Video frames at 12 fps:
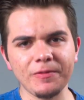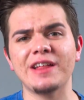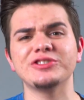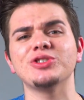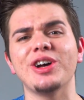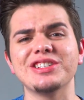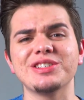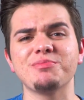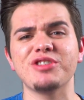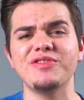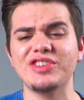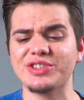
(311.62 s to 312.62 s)
So as the
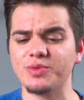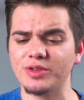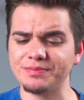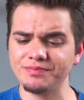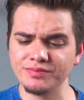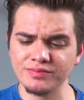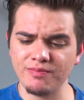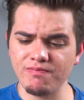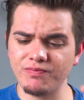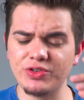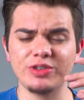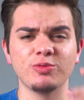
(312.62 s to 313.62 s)
previous one,
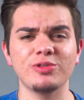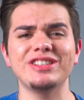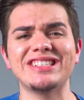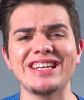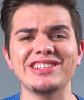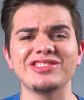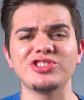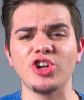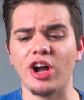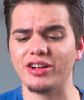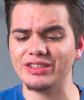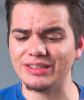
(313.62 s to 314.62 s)
you could really taste the
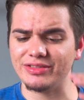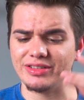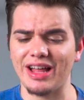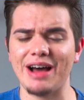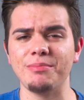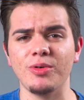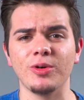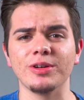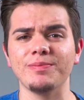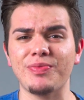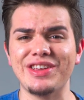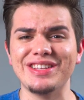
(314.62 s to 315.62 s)
chocolate a lot
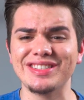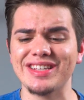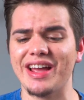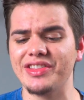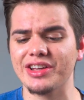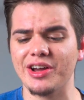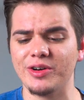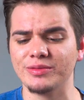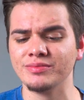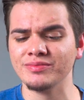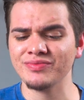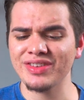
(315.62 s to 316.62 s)
more inside the
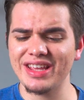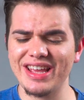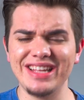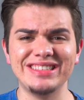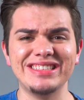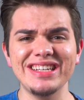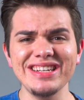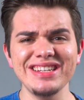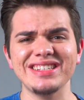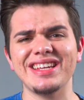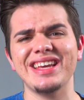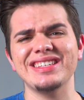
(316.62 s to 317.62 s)
cone. It
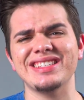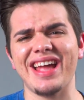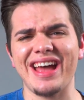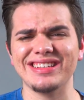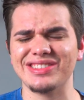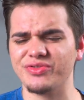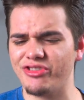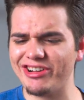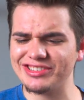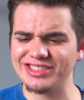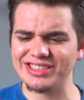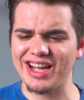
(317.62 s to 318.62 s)
didn't taste as
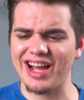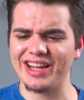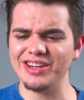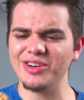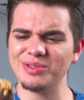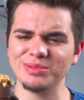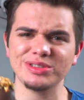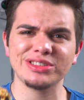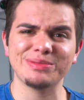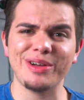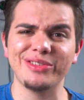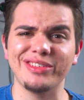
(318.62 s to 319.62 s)
fresh and kind of almost
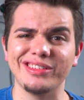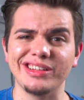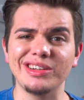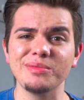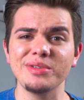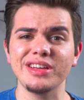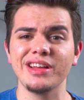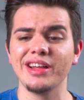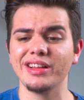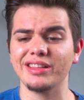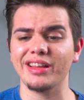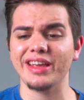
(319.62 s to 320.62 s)
smelled a little bit
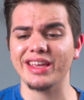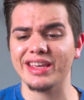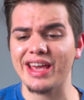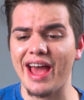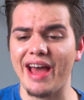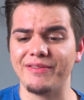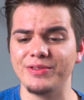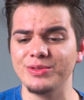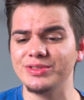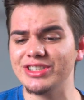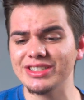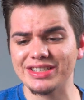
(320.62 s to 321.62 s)
like cat
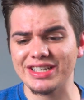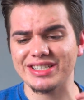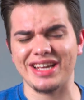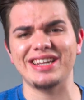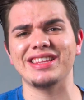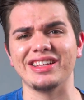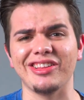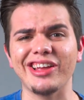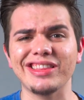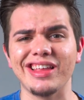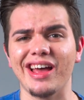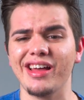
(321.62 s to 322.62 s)
food. Didn't taste anything
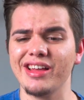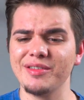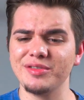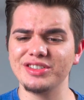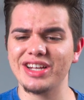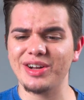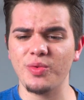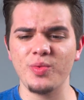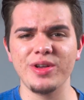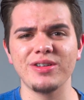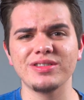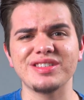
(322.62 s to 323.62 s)
like that, but it had a
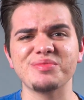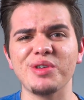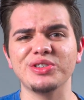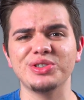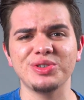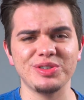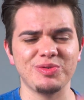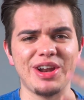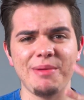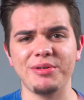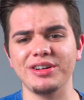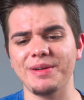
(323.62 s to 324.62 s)
weird smell to it when I
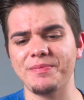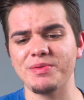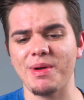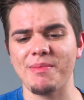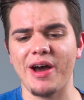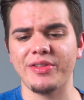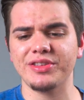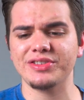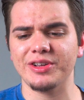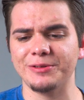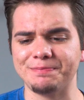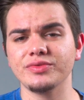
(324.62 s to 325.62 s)
put it up to my mouth.
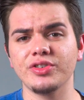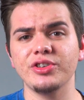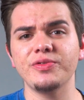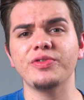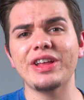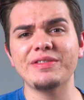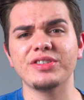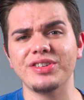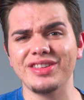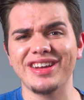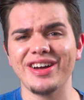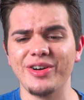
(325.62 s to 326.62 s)
So good flavor to
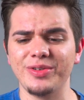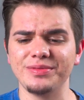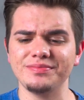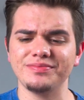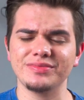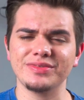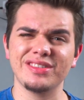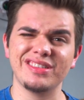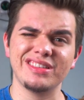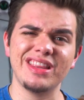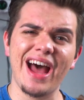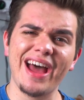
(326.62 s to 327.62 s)
the cone,
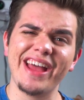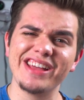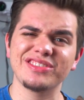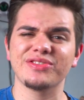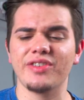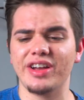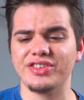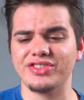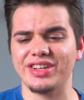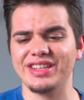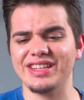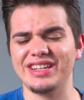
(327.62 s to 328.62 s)
not as fresh,
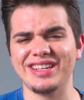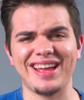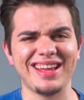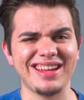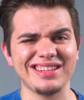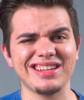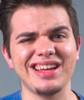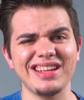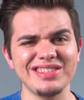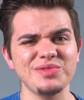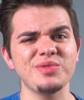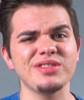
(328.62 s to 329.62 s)
and then it kind of
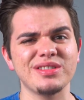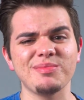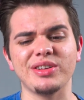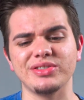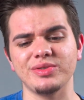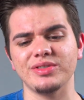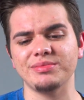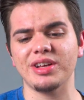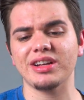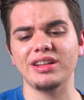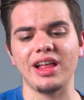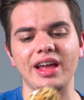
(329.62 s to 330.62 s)
has a weird smell to it, I'm
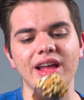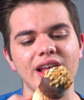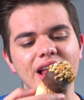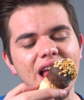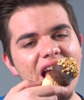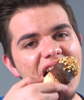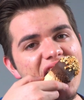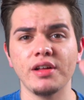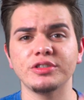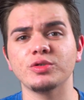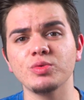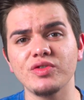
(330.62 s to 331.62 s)
not gonna lie.
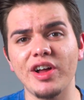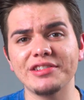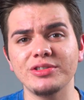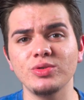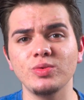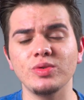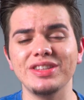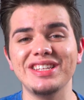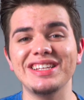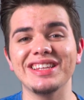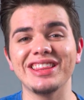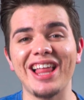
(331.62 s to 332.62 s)
So we're moving on to
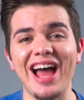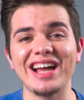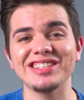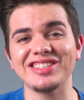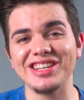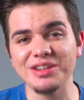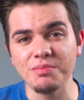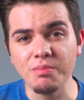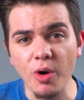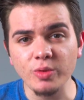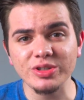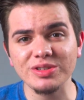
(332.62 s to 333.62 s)
the last and
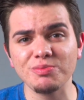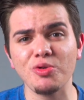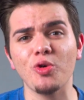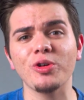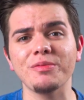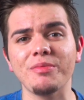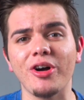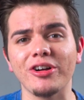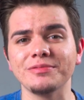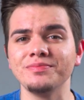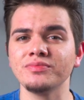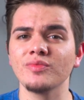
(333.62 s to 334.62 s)
most important
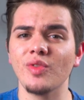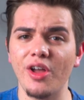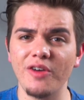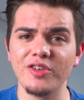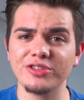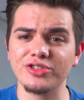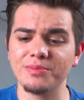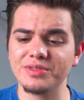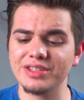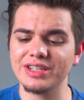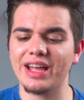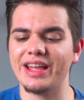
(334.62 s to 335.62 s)
part of our
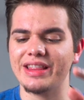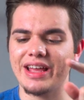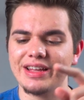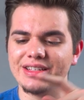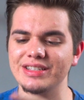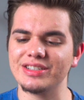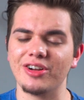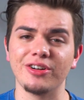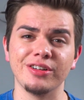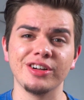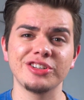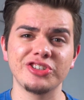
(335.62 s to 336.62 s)
drumstick, and that is
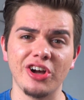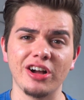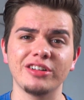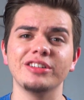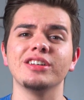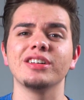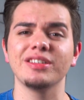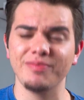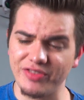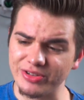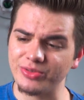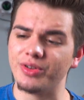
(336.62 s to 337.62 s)
our
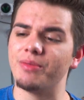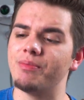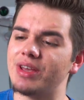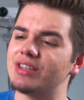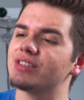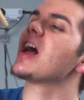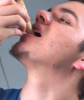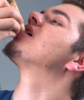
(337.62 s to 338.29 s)
chocolate-filled base.